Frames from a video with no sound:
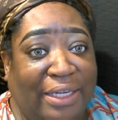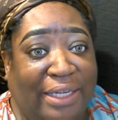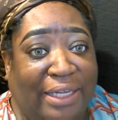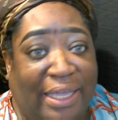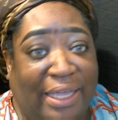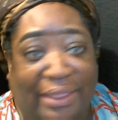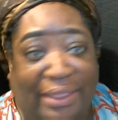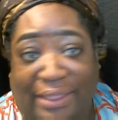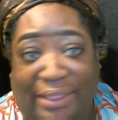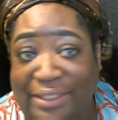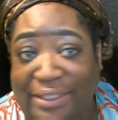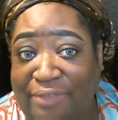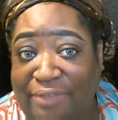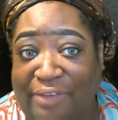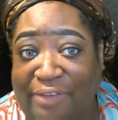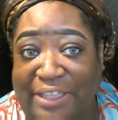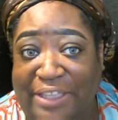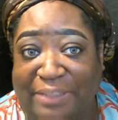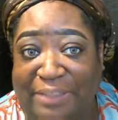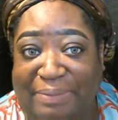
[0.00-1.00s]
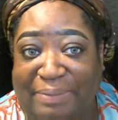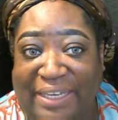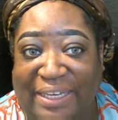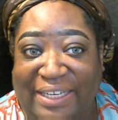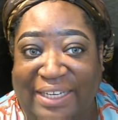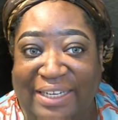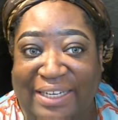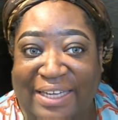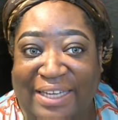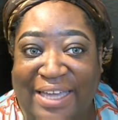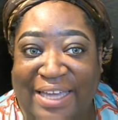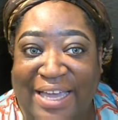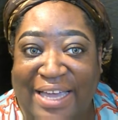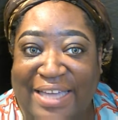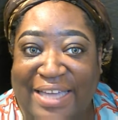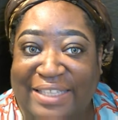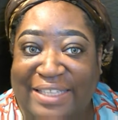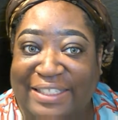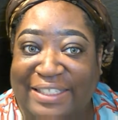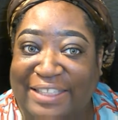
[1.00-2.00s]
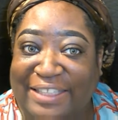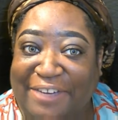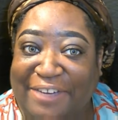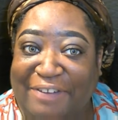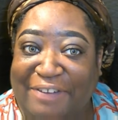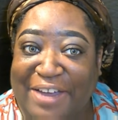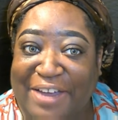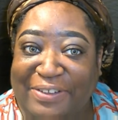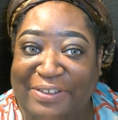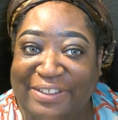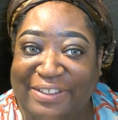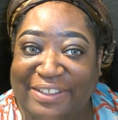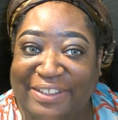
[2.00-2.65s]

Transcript: get this face beat, stick around